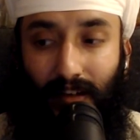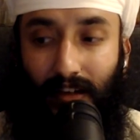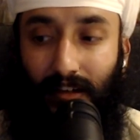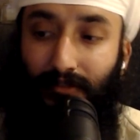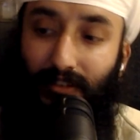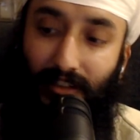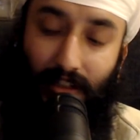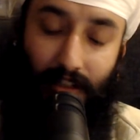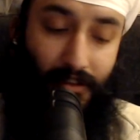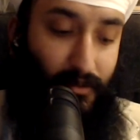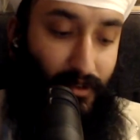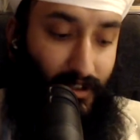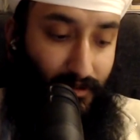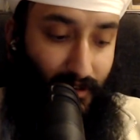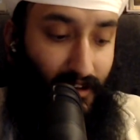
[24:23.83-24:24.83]
And even the other
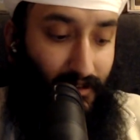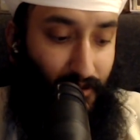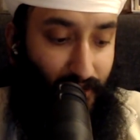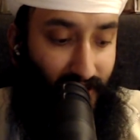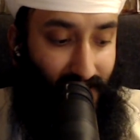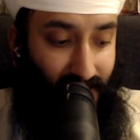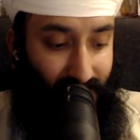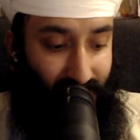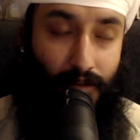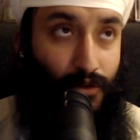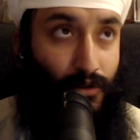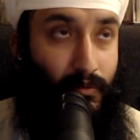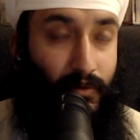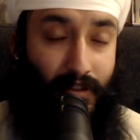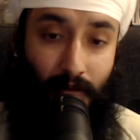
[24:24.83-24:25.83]
way around, where
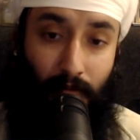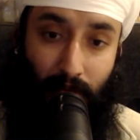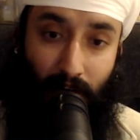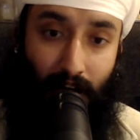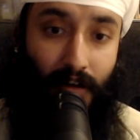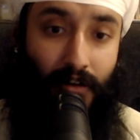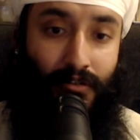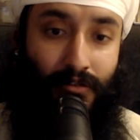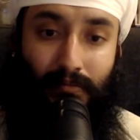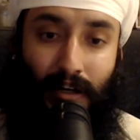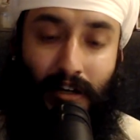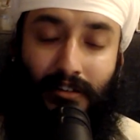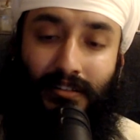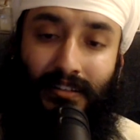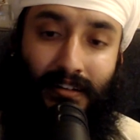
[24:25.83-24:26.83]
Govindapal,
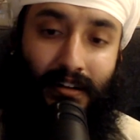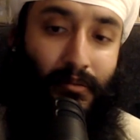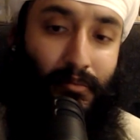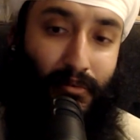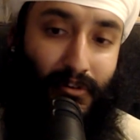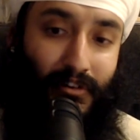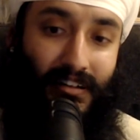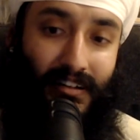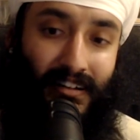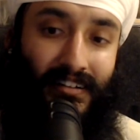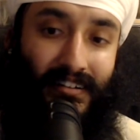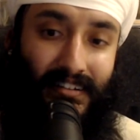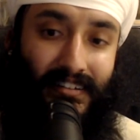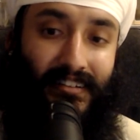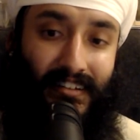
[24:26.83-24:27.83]
Bhagatakapuka.
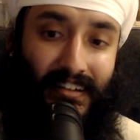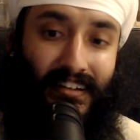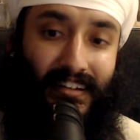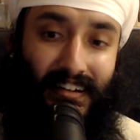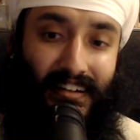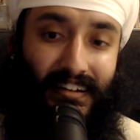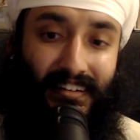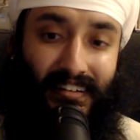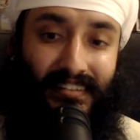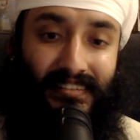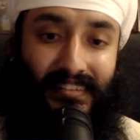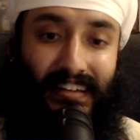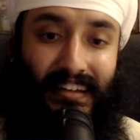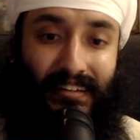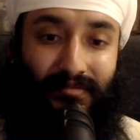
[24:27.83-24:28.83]
Bhagatakapuka.
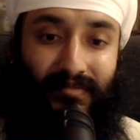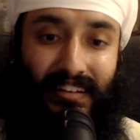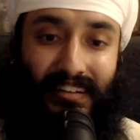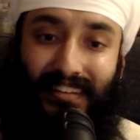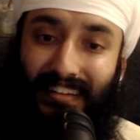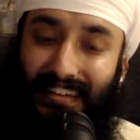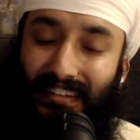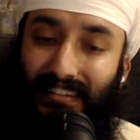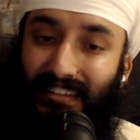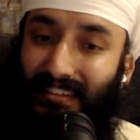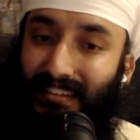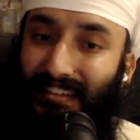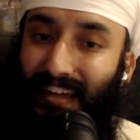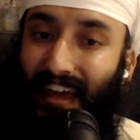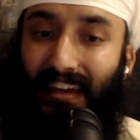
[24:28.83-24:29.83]
Meaning, it's
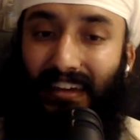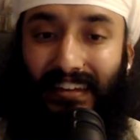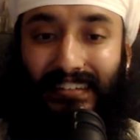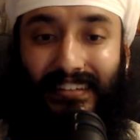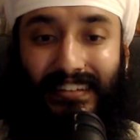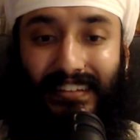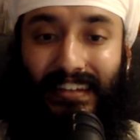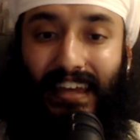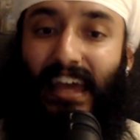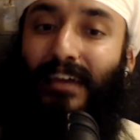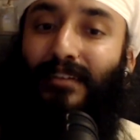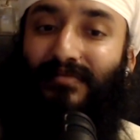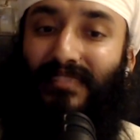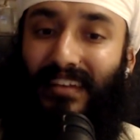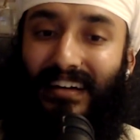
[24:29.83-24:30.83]
this it's this
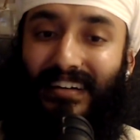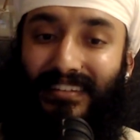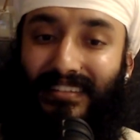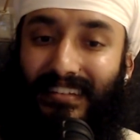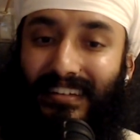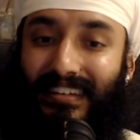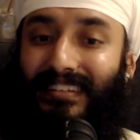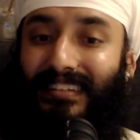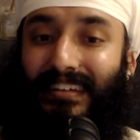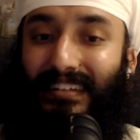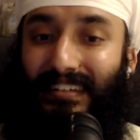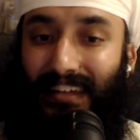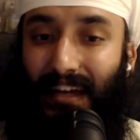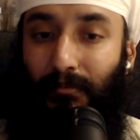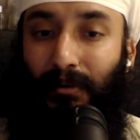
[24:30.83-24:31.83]
game that is is
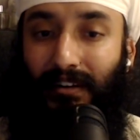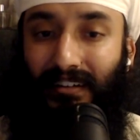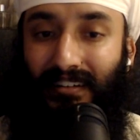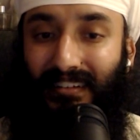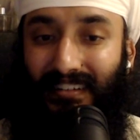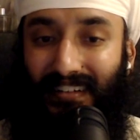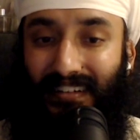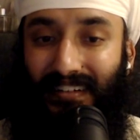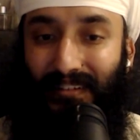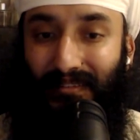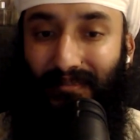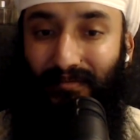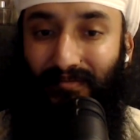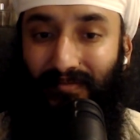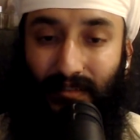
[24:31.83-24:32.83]
is happening.
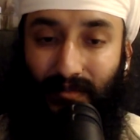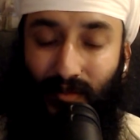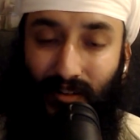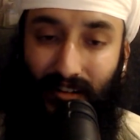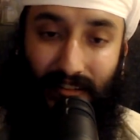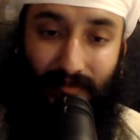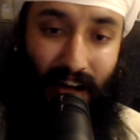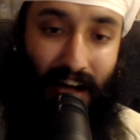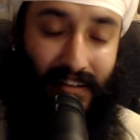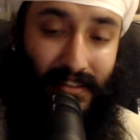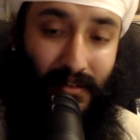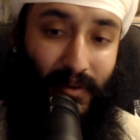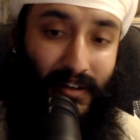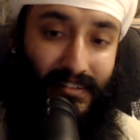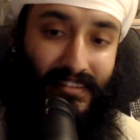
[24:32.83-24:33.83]
Um, what
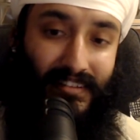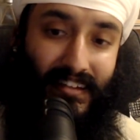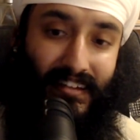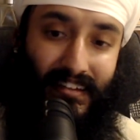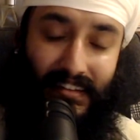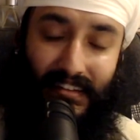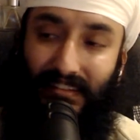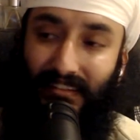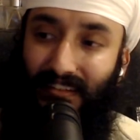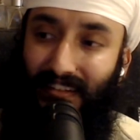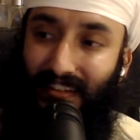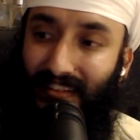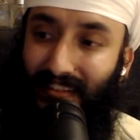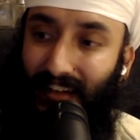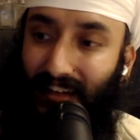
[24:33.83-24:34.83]
Asapai is saying is
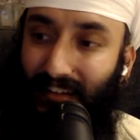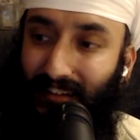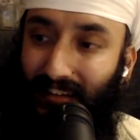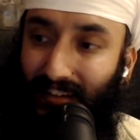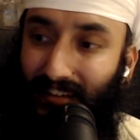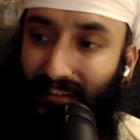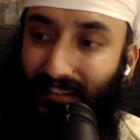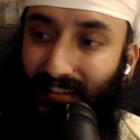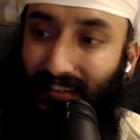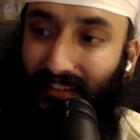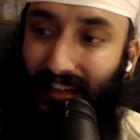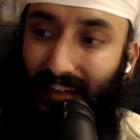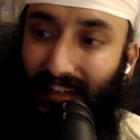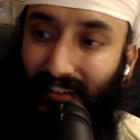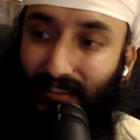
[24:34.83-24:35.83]
is that there's
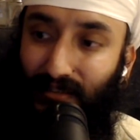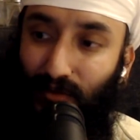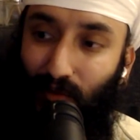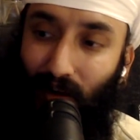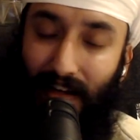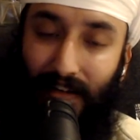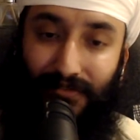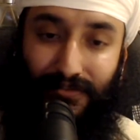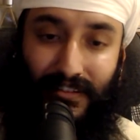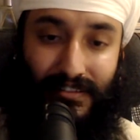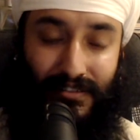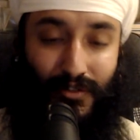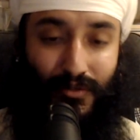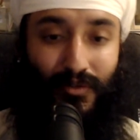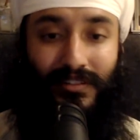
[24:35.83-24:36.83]
the wife does
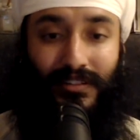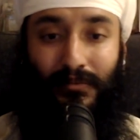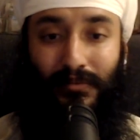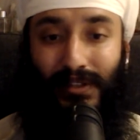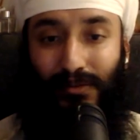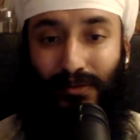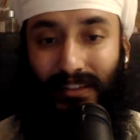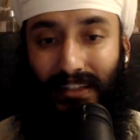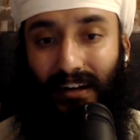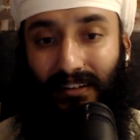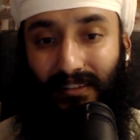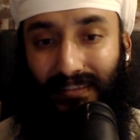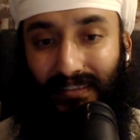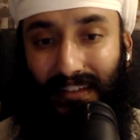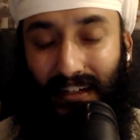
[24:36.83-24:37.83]
not want to be
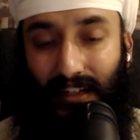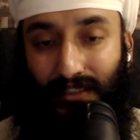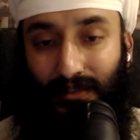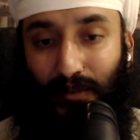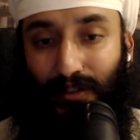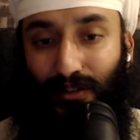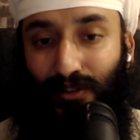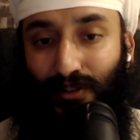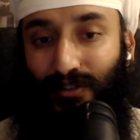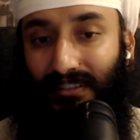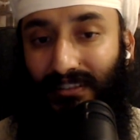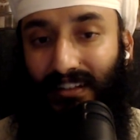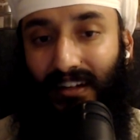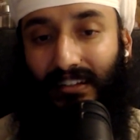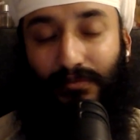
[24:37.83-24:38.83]
without the husband lord,
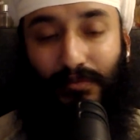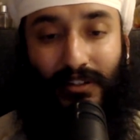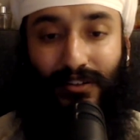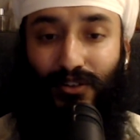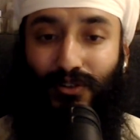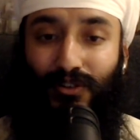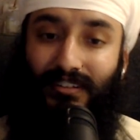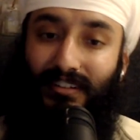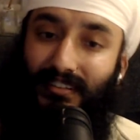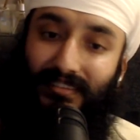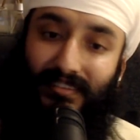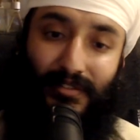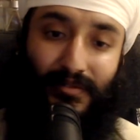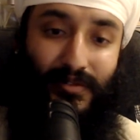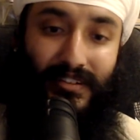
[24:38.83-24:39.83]
and the husband lord mm. does
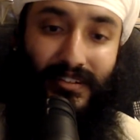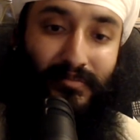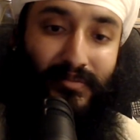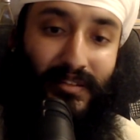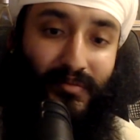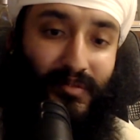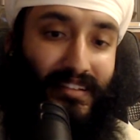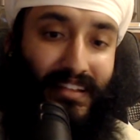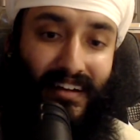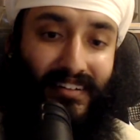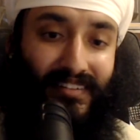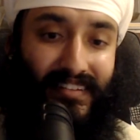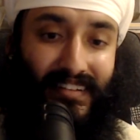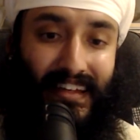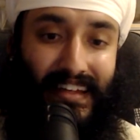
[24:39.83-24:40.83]
hmm. not want to be
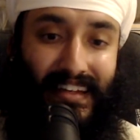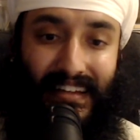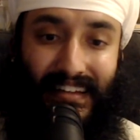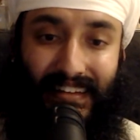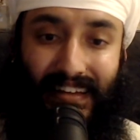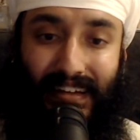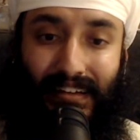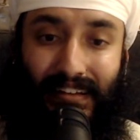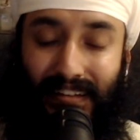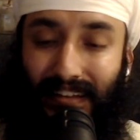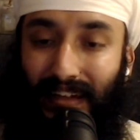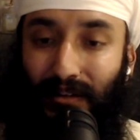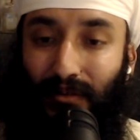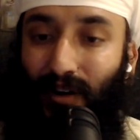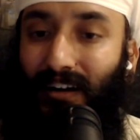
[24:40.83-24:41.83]
without their
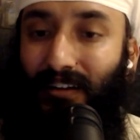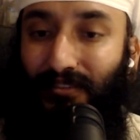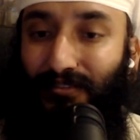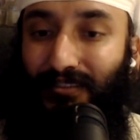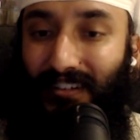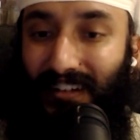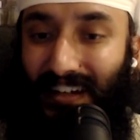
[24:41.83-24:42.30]
their wife.